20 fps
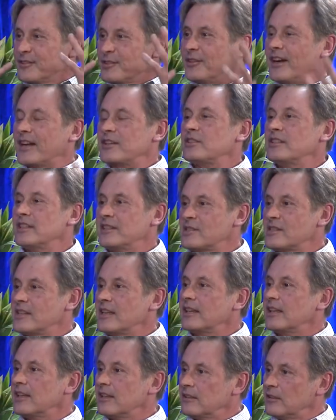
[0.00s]
to actually
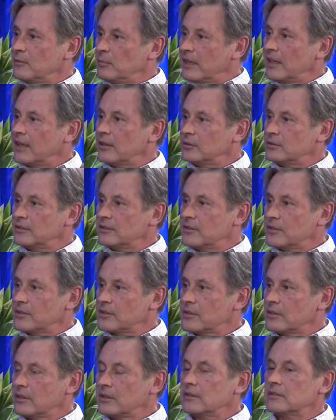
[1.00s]
sink in and be held in the
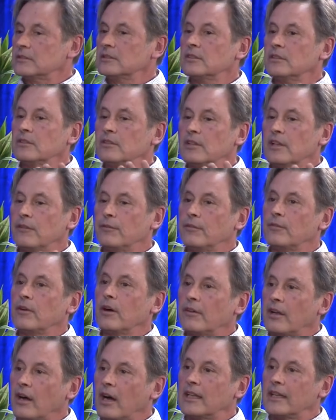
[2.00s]
soil. If you've
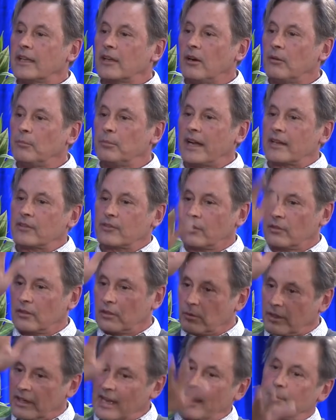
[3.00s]
got highly compact soil,
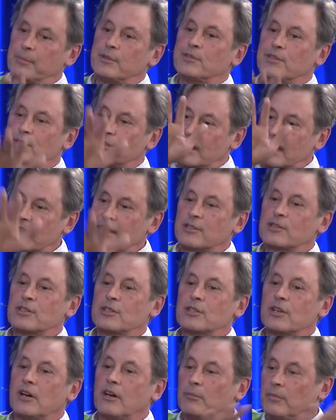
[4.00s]
what happens is it hits the
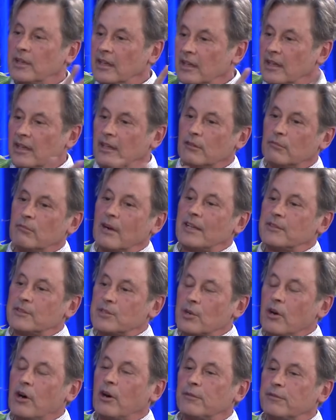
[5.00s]
top,
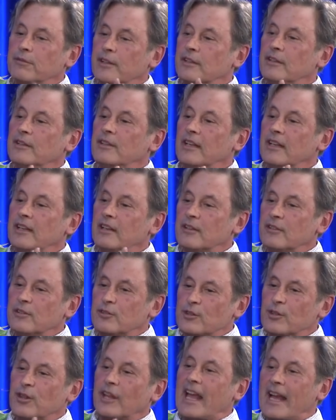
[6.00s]
runs, runs off, off, and
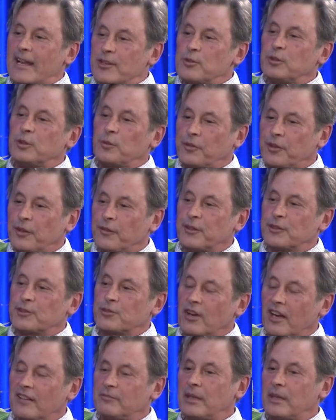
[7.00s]
to the casual observer, you drive